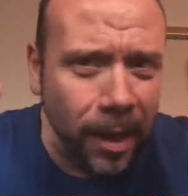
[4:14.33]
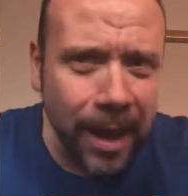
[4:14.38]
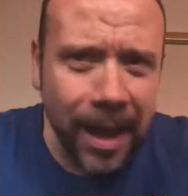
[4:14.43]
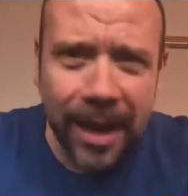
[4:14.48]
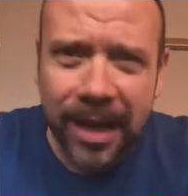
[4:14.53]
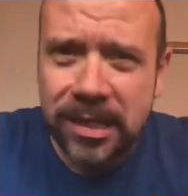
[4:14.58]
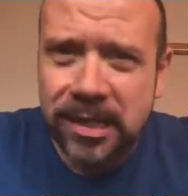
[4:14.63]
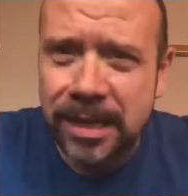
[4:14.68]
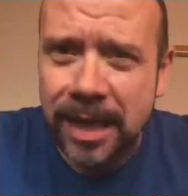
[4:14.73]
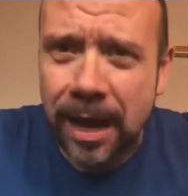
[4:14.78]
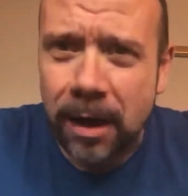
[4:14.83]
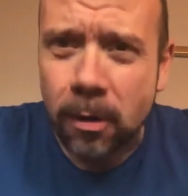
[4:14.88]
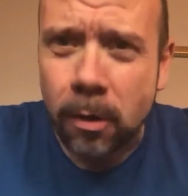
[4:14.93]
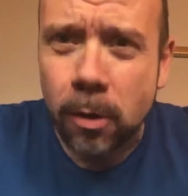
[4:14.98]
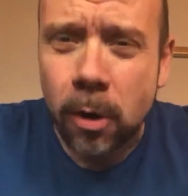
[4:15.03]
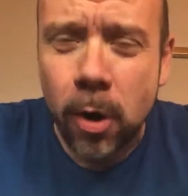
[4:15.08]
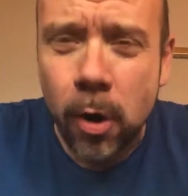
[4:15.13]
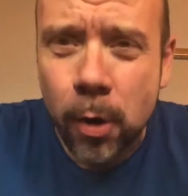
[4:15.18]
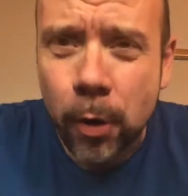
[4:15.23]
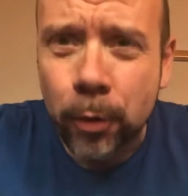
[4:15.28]

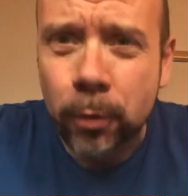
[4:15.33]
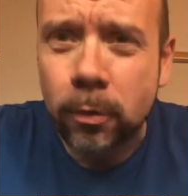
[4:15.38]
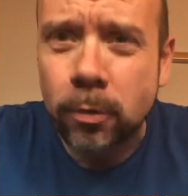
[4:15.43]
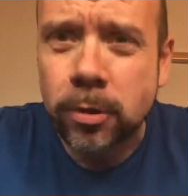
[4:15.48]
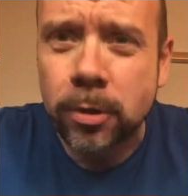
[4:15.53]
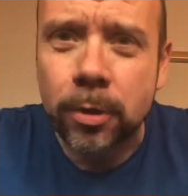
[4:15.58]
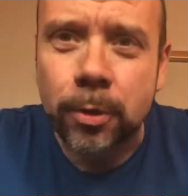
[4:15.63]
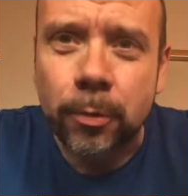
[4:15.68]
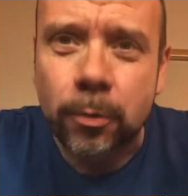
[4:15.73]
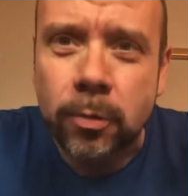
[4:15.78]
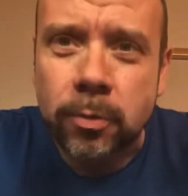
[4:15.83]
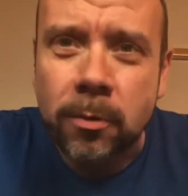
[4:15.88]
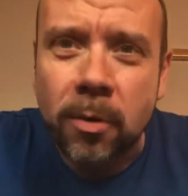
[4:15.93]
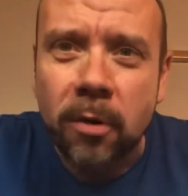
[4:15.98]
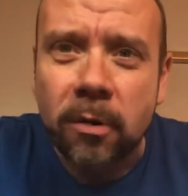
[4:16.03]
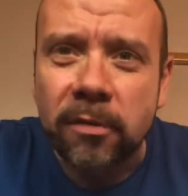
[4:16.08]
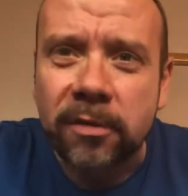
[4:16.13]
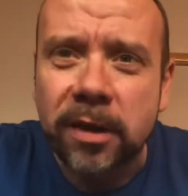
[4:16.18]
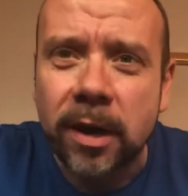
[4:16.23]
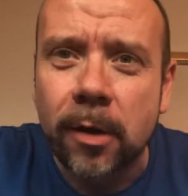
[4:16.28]
Exhale, oodles and oodles
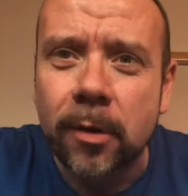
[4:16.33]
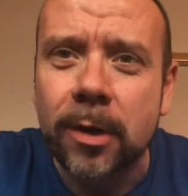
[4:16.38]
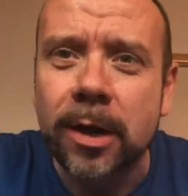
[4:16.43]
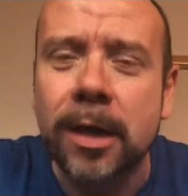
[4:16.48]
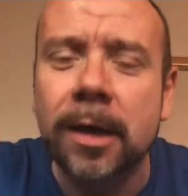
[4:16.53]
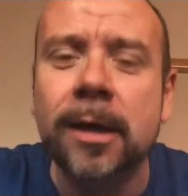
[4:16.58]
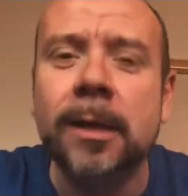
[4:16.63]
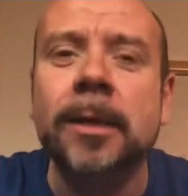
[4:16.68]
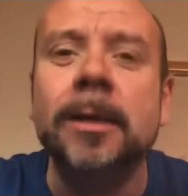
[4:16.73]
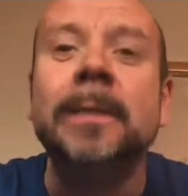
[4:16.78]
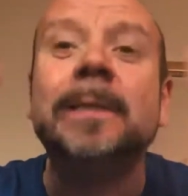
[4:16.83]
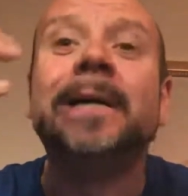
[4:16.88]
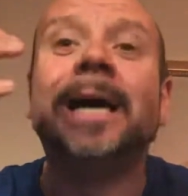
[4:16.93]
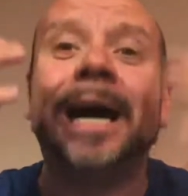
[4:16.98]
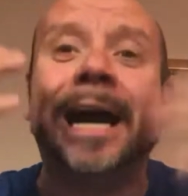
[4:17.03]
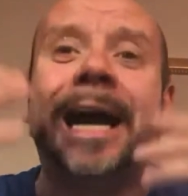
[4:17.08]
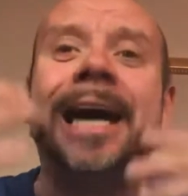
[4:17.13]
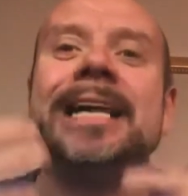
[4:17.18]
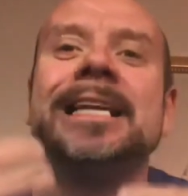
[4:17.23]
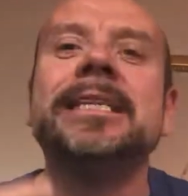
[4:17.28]
more of cola,
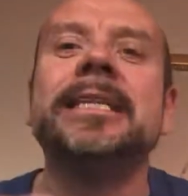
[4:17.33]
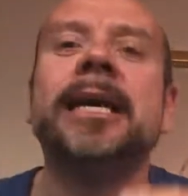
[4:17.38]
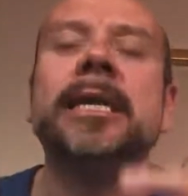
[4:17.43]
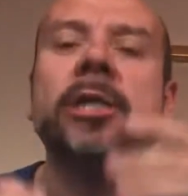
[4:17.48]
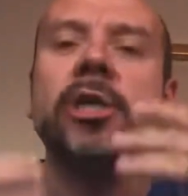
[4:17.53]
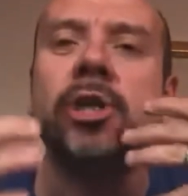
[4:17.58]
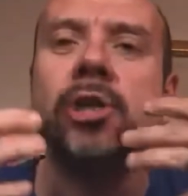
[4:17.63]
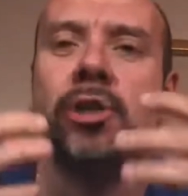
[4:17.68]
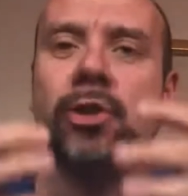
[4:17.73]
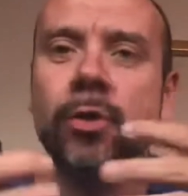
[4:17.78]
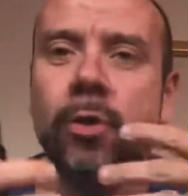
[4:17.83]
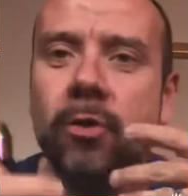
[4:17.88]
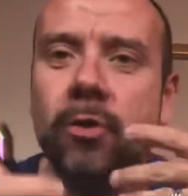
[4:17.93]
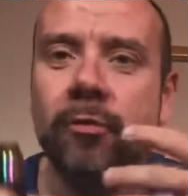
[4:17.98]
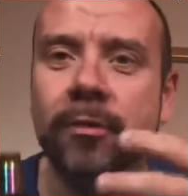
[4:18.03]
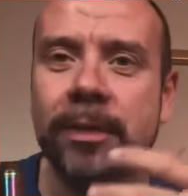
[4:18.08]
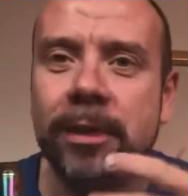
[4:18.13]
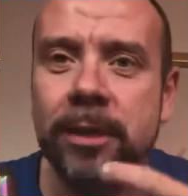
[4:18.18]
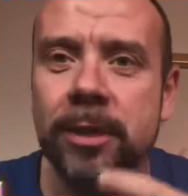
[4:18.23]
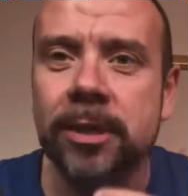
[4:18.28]
and that
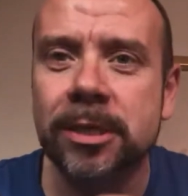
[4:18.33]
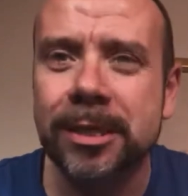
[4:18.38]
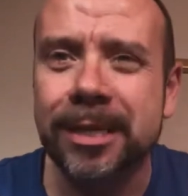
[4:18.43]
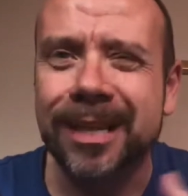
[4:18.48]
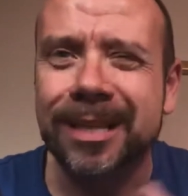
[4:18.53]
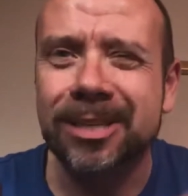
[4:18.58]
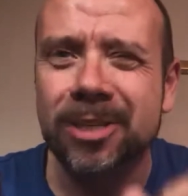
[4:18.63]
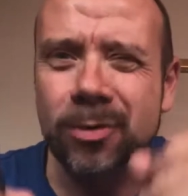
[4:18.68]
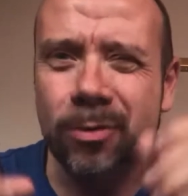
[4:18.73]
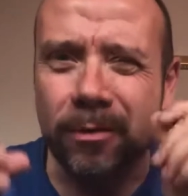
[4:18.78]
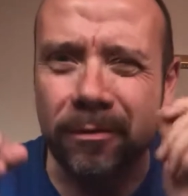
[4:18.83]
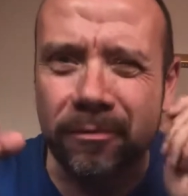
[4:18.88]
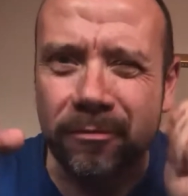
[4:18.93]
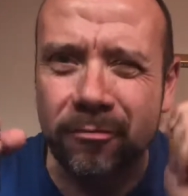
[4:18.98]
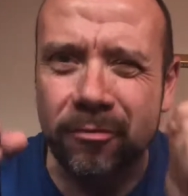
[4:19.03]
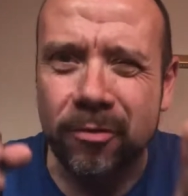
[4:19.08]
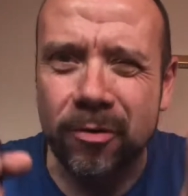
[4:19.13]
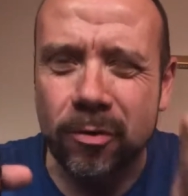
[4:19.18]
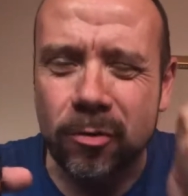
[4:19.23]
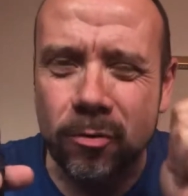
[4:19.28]
sugariness, that sort of
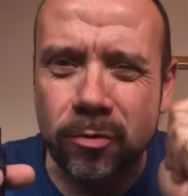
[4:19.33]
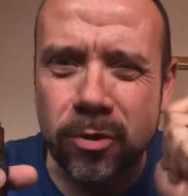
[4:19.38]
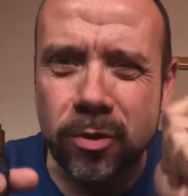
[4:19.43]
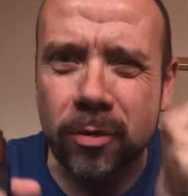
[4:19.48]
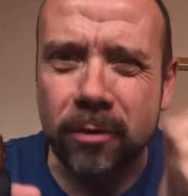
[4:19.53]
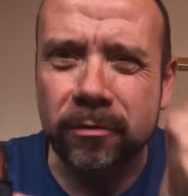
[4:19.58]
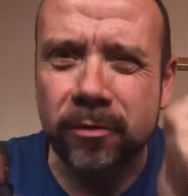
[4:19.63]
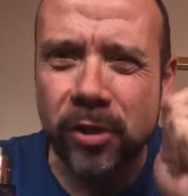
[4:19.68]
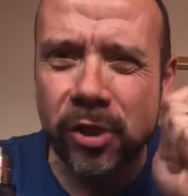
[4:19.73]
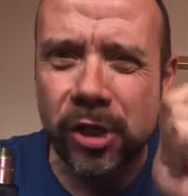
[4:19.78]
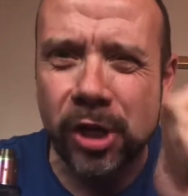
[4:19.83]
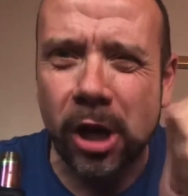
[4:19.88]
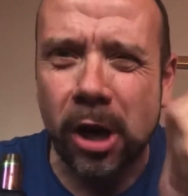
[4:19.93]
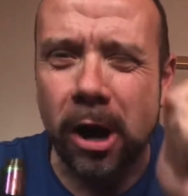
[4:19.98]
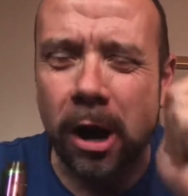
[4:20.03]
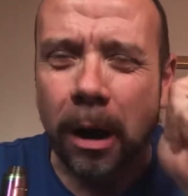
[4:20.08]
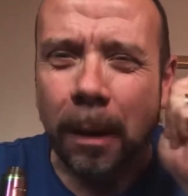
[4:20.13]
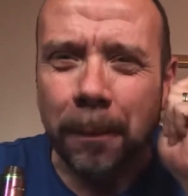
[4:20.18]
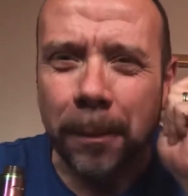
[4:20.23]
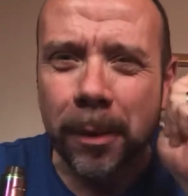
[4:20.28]
real sort of
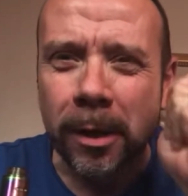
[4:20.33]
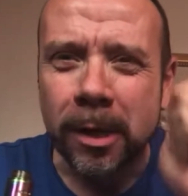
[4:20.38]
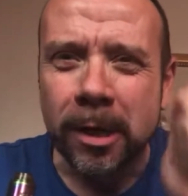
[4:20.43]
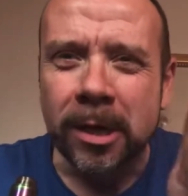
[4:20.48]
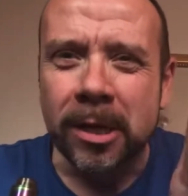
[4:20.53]
sharp,